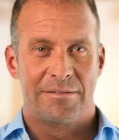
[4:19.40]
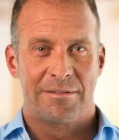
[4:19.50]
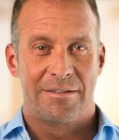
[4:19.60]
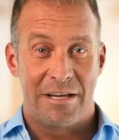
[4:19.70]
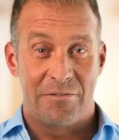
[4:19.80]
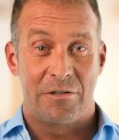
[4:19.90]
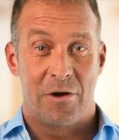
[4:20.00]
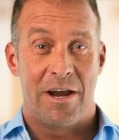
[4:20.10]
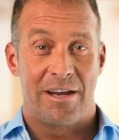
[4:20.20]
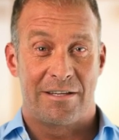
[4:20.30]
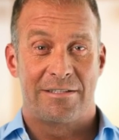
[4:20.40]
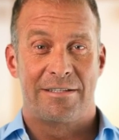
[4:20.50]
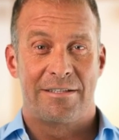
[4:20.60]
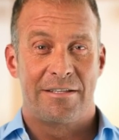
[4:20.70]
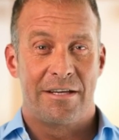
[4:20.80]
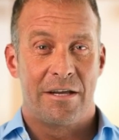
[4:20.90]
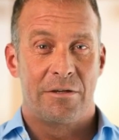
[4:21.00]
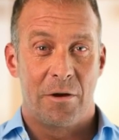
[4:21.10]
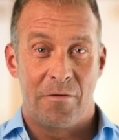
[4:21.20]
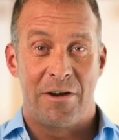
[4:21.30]
Thanks for joining us.
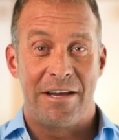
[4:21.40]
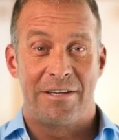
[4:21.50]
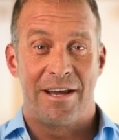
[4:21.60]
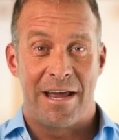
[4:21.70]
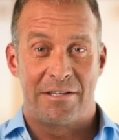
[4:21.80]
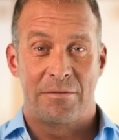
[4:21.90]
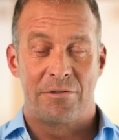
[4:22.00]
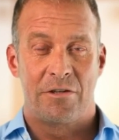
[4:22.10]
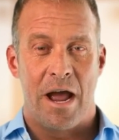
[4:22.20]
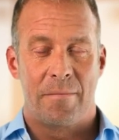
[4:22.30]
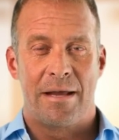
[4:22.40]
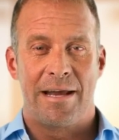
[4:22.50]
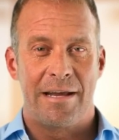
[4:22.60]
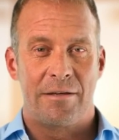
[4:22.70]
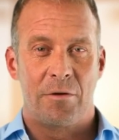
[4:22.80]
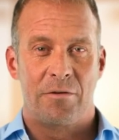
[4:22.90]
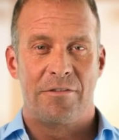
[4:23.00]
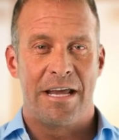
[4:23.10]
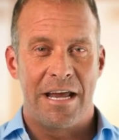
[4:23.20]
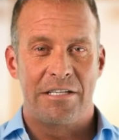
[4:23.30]
Don't forget to like, subscribe, and hit the
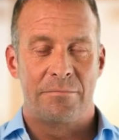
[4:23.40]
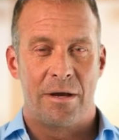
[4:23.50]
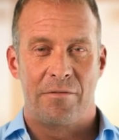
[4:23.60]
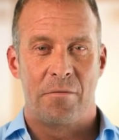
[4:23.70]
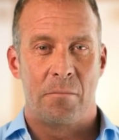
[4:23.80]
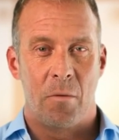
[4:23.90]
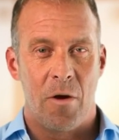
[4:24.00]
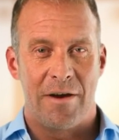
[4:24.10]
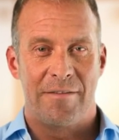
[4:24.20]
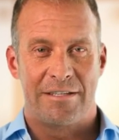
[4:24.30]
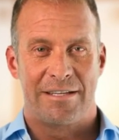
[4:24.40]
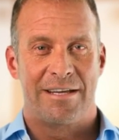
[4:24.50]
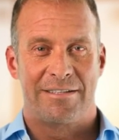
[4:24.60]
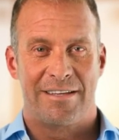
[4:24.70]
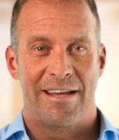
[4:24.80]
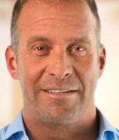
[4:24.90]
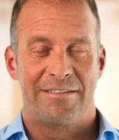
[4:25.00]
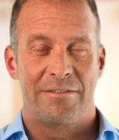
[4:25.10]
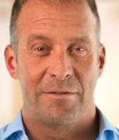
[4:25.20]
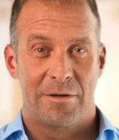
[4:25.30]
notification bell for more investing insights.